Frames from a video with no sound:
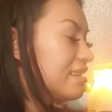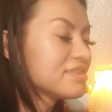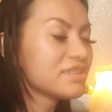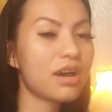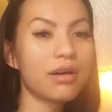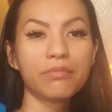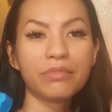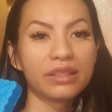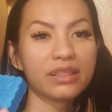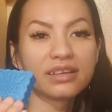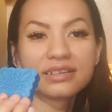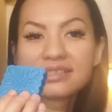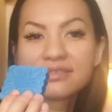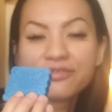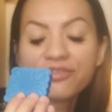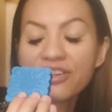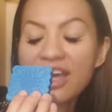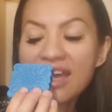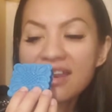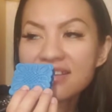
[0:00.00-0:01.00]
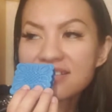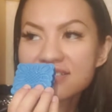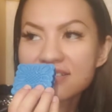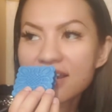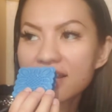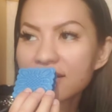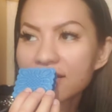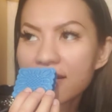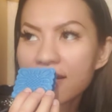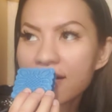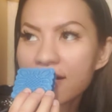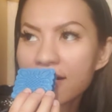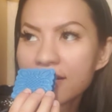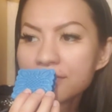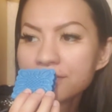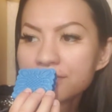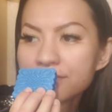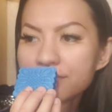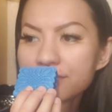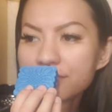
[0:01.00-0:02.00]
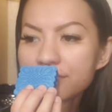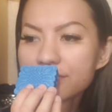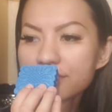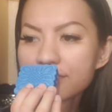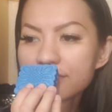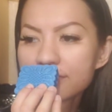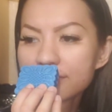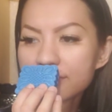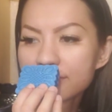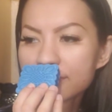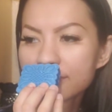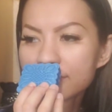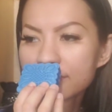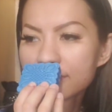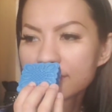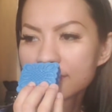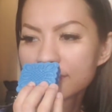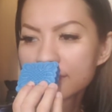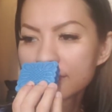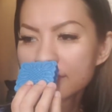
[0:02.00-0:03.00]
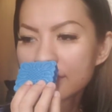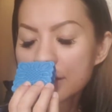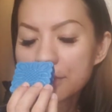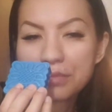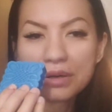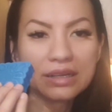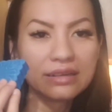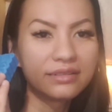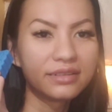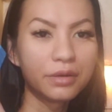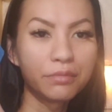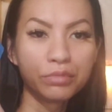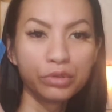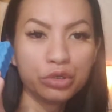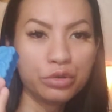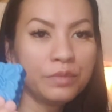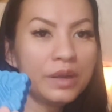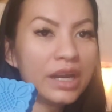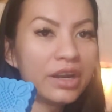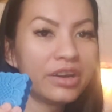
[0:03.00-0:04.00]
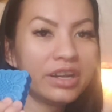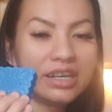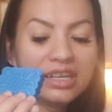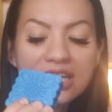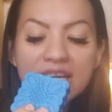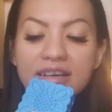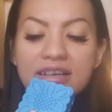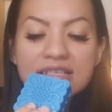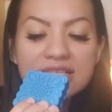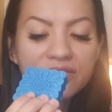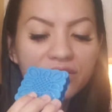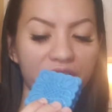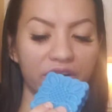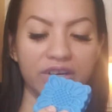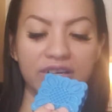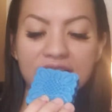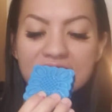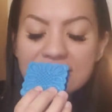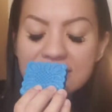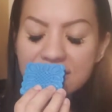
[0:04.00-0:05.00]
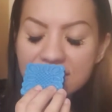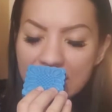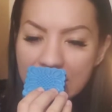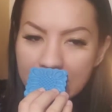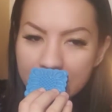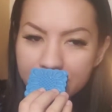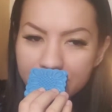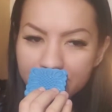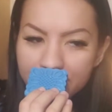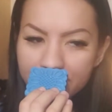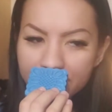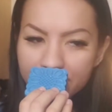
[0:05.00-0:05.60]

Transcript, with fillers: is on, but this fan is not on. But the blueberry in here is very distinct,